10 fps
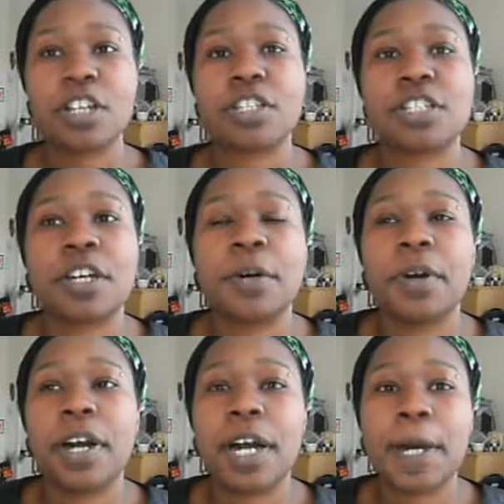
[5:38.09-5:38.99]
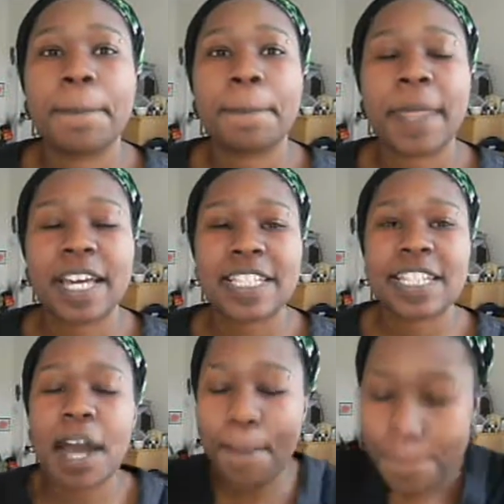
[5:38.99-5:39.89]
So like I
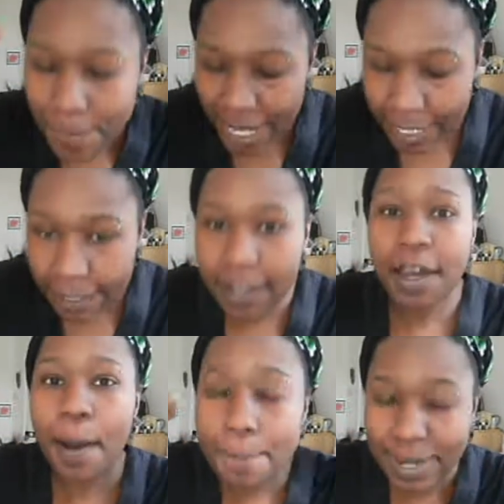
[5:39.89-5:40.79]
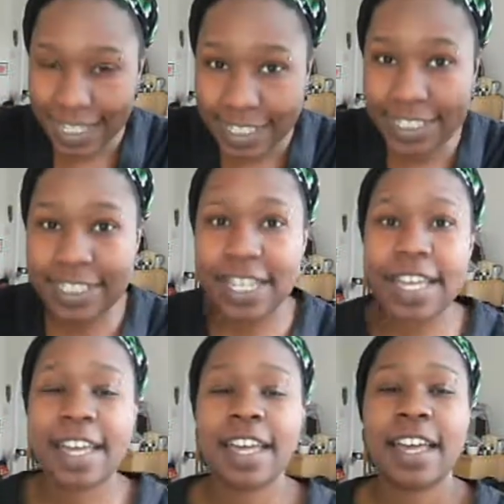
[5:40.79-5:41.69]
said, I'm back to
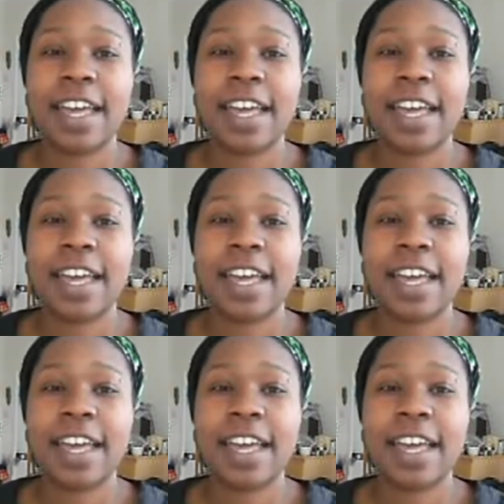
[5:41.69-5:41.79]
stay.